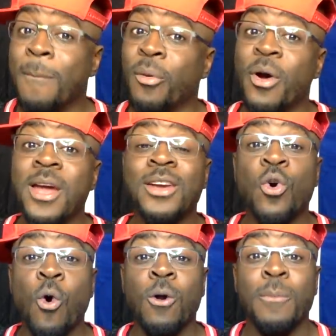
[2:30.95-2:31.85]
Boy,
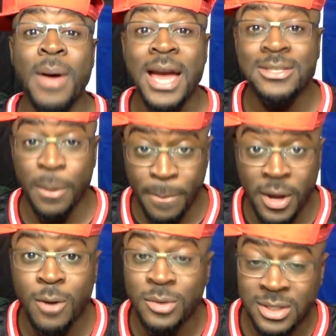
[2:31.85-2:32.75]
quarterbacks
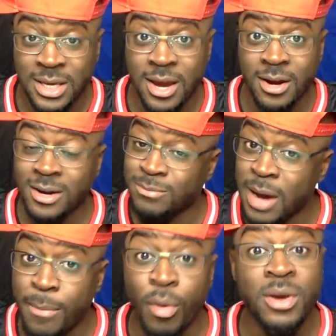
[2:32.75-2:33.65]
better be scared, because
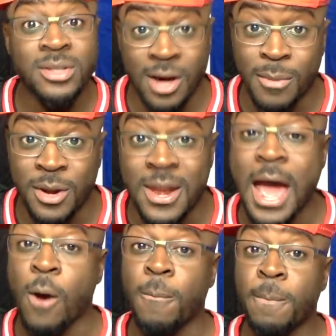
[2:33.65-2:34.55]
my boy is coming.
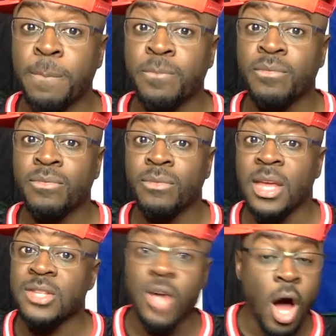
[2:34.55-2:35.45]
Now,
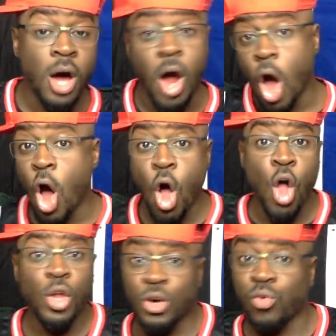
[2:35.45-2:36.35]
it's
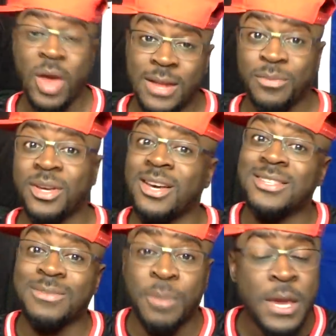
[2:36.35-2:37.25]
all great
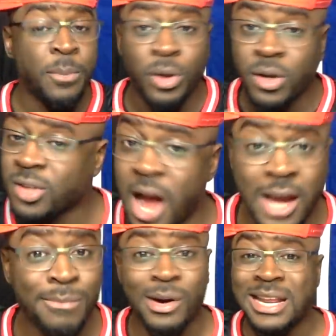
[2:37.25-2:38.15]
because people are
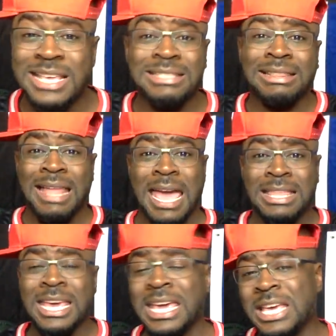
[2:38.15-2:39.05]
talking about his
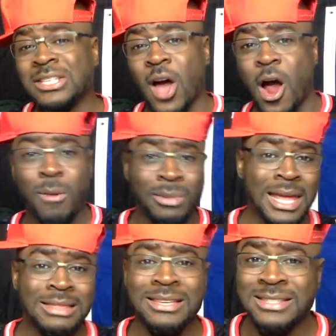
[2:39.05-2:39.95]
length. His arm
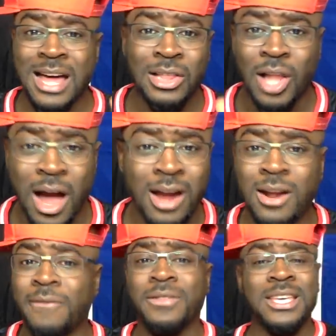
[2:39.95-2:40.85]
length is not long
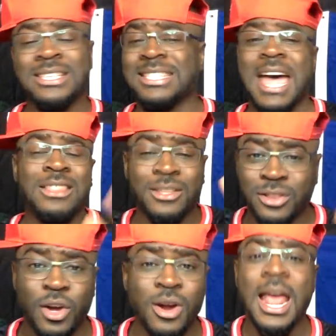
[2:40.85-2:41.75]
enough for this, that, and the
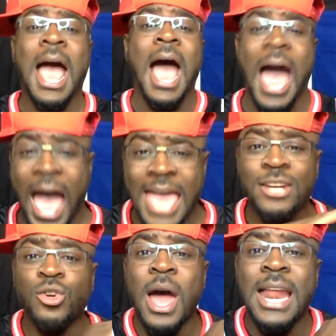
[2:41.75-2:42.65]
third. I
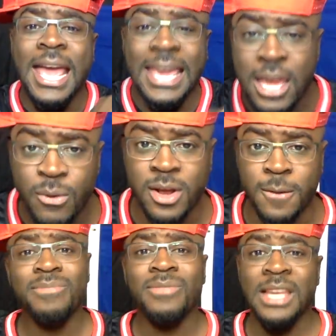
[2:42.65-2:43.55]
ain't trying to hear it.
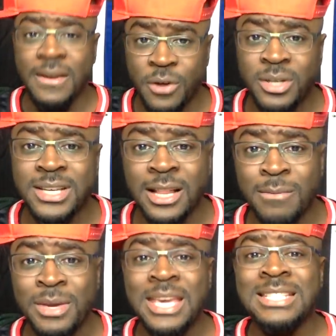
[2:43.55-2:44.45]
If they're
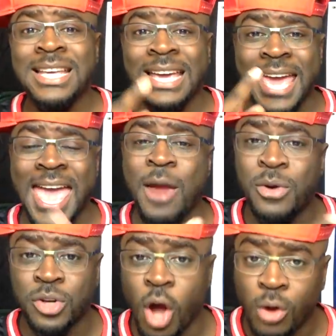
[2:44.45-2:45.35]
telling me he's like an
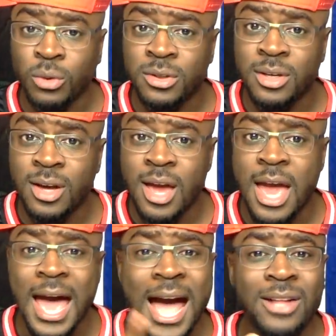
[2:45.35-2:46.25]
Aaron Donald,
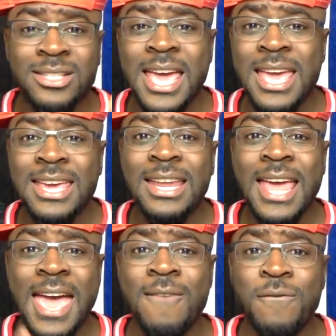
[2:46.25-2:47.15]
I'll take it
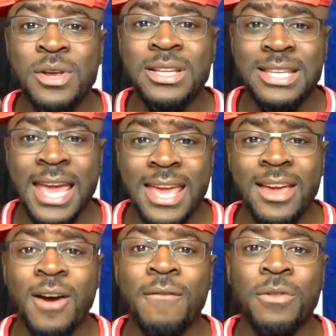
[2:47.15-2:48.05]
every day
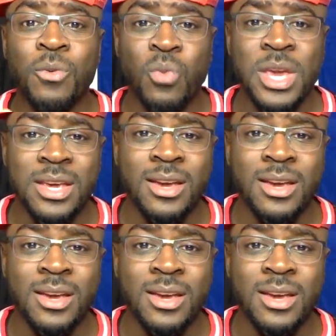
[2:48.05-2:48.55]
of the week.